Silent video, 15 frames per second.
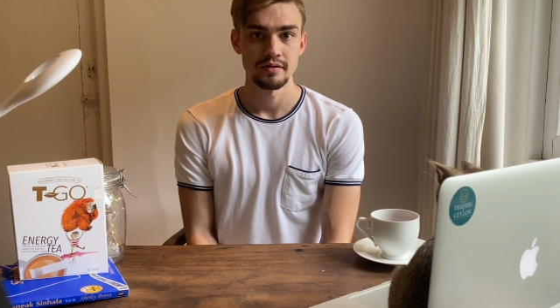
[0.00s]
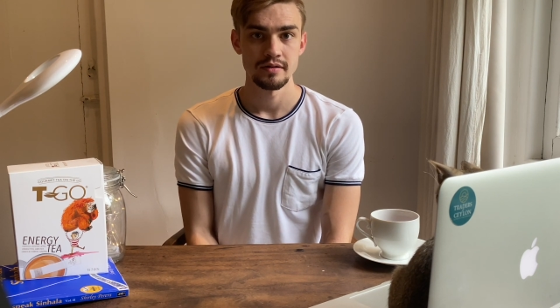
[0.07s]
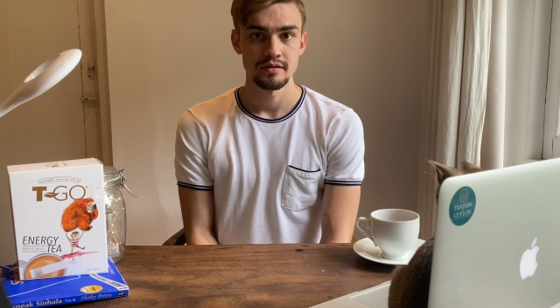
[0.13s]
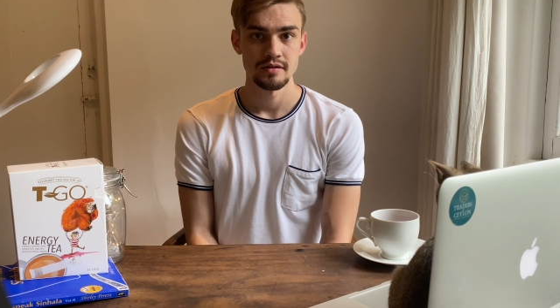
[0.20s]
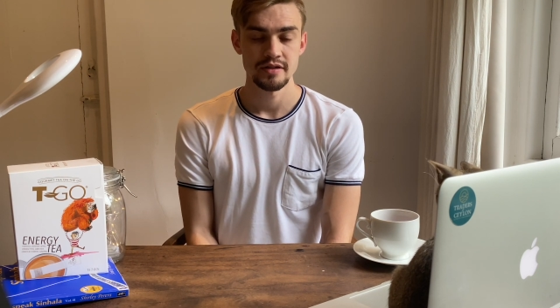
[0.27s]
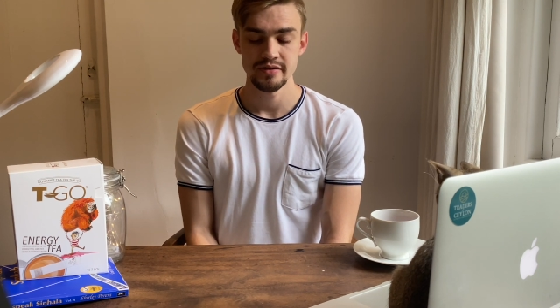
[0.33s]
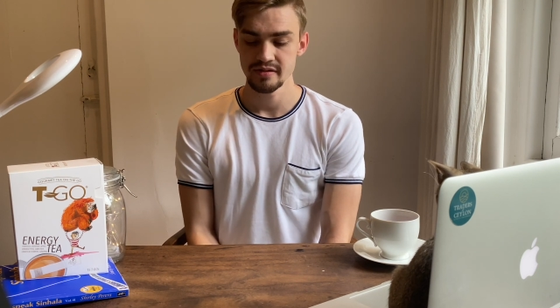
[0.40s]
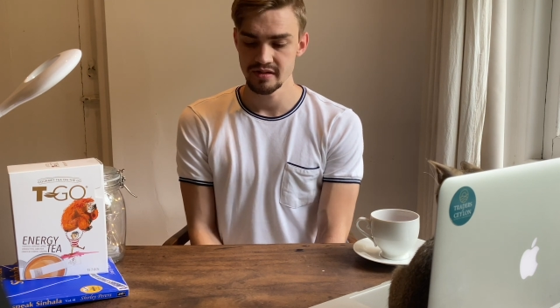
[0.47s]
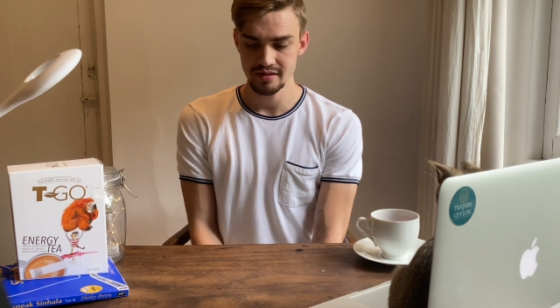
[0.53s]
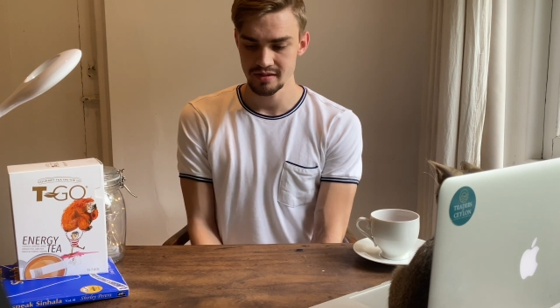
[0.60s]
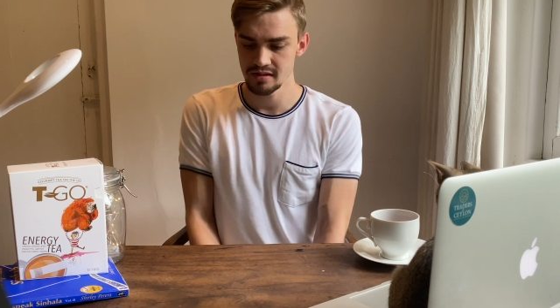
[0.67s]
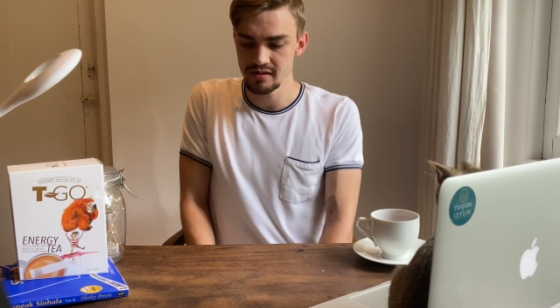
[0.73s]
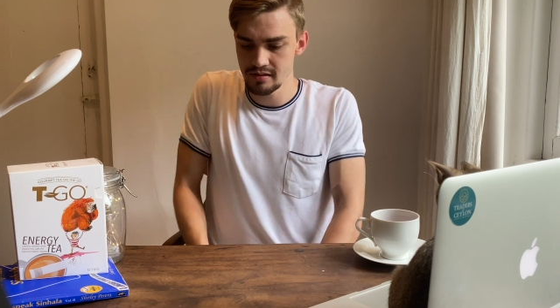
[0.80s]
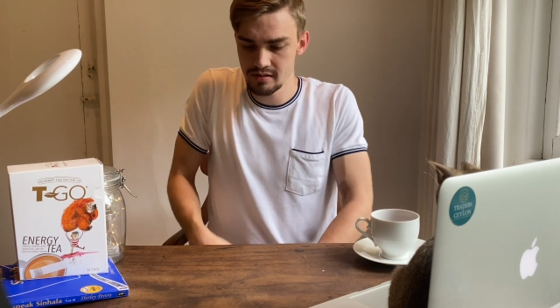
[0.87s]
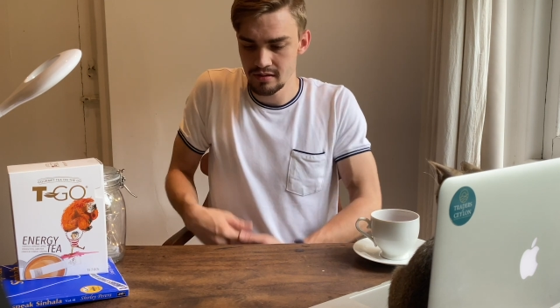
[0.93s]
She was
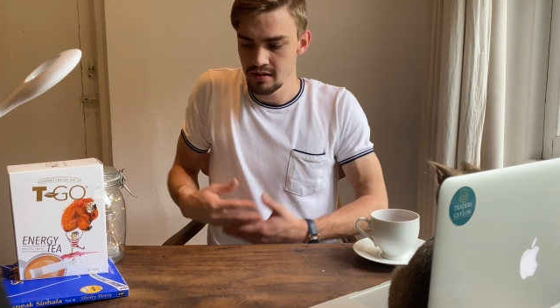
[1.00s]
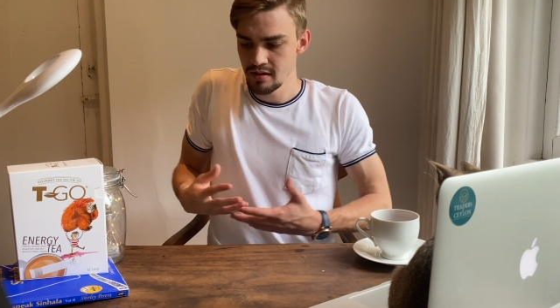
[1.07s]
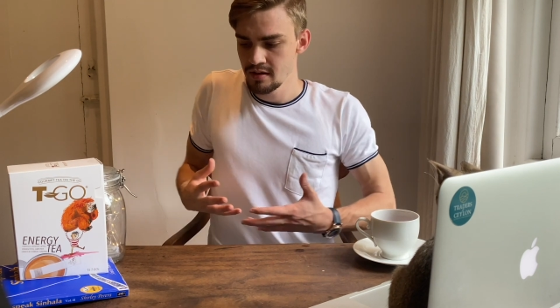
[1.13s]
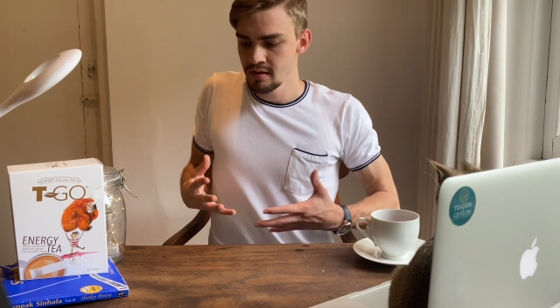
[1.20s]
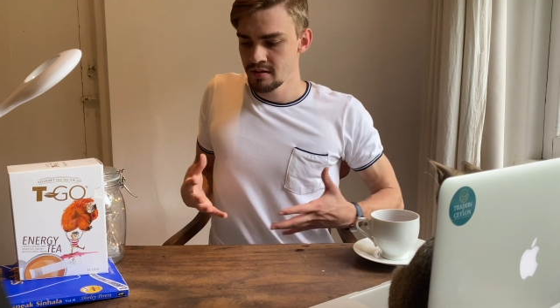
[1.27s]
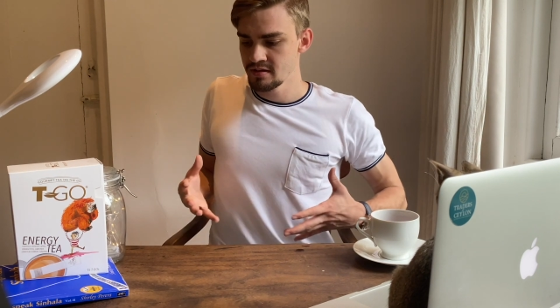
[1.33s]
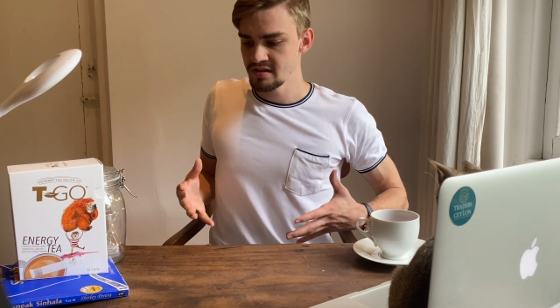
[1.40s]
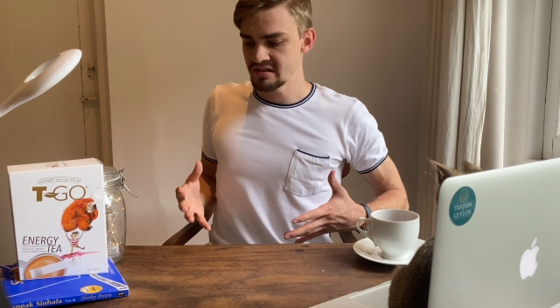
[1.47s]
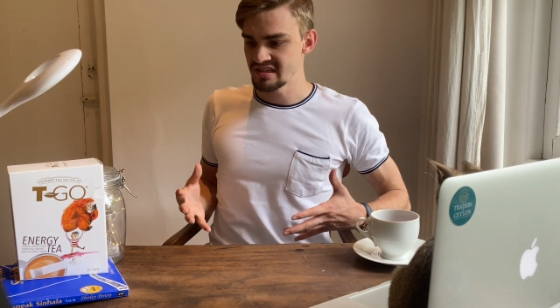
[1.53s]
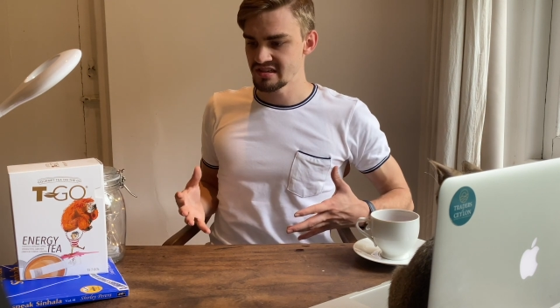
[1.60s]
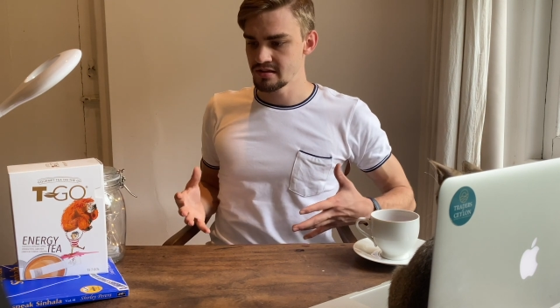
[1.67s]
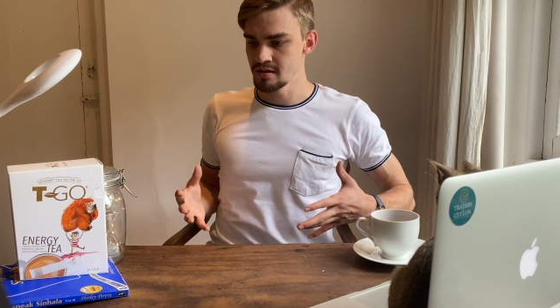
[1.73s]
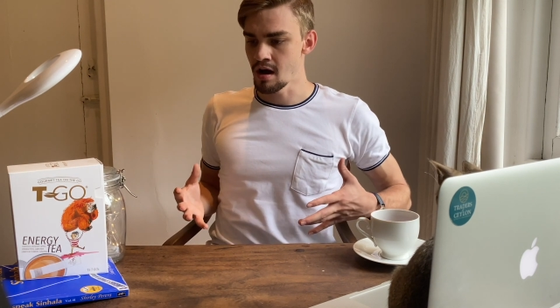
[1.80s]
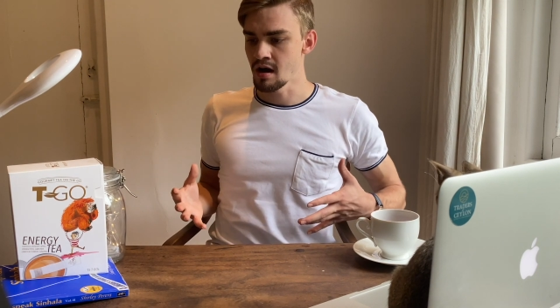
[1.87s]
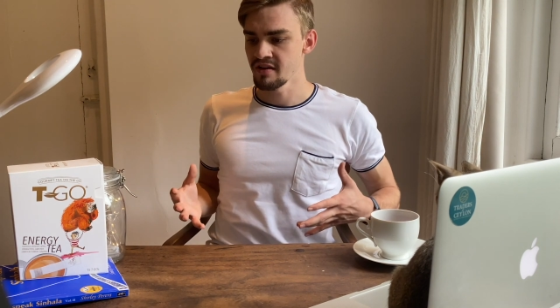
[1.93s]
just this
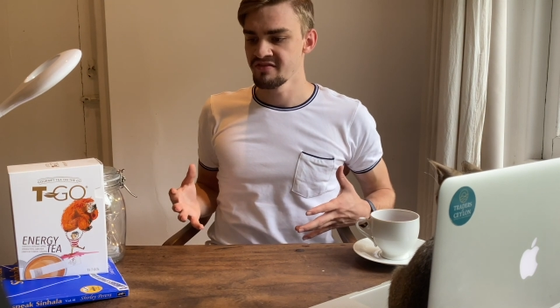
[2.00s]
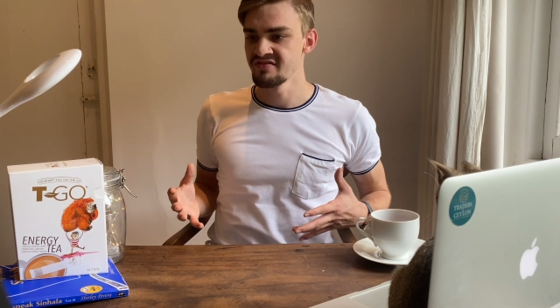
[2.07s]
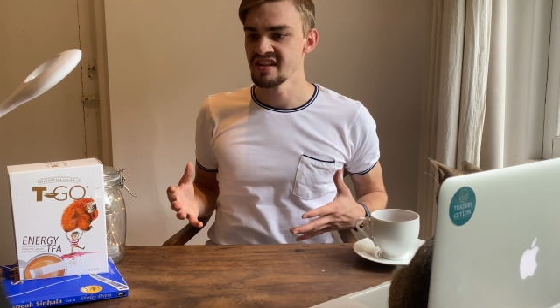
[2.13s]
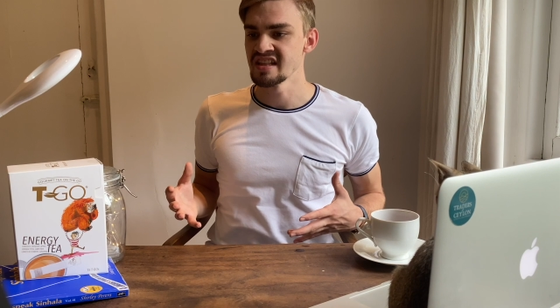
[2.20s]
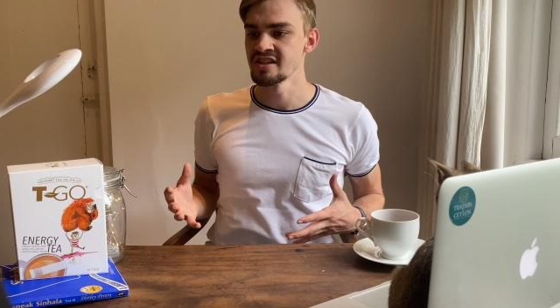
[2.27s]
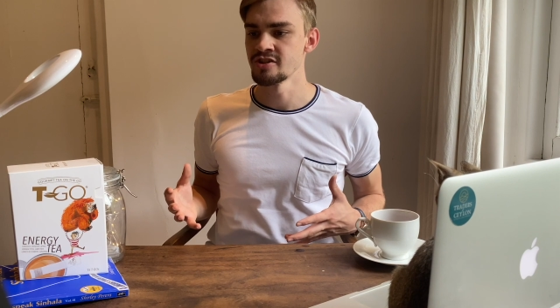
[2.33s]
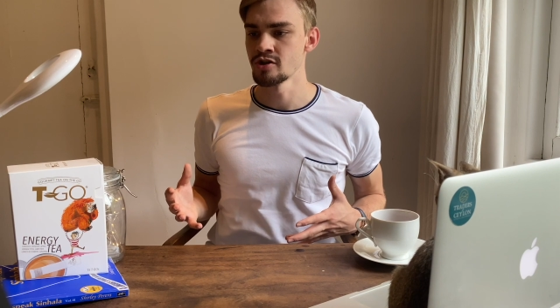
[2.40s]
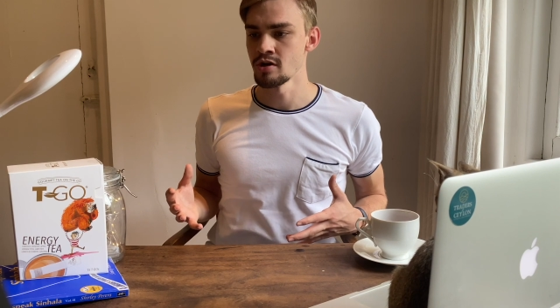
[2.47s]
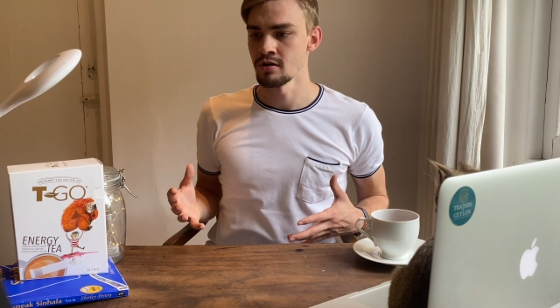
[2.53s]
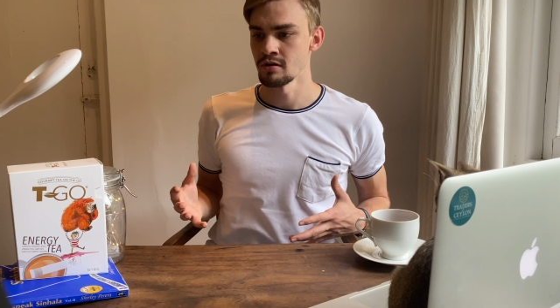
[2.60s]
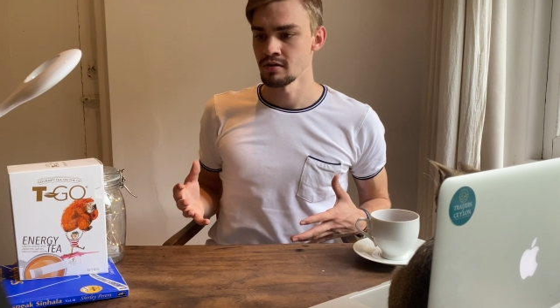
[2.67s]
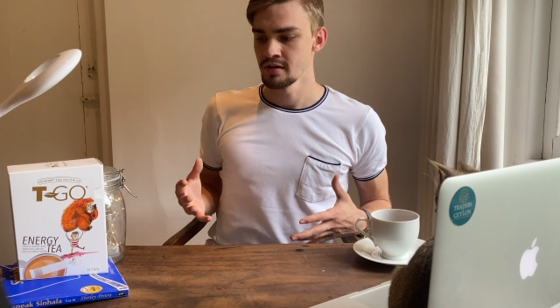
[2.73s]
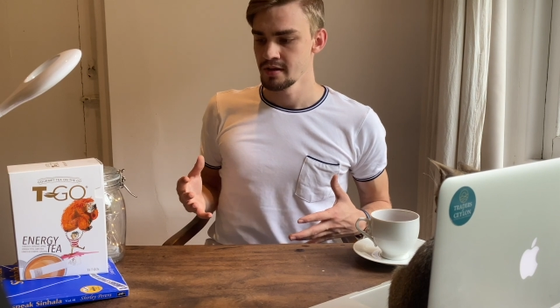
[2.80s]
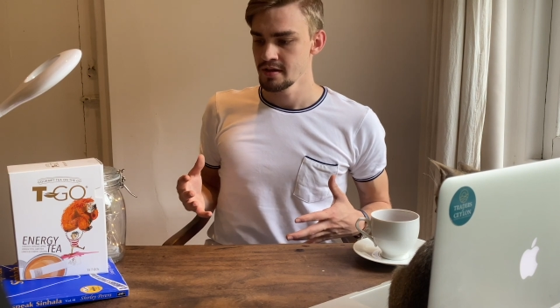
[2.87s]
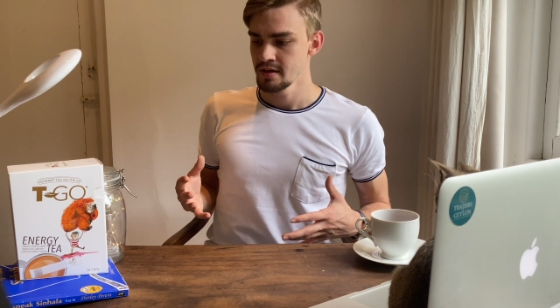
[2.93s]
young village girl.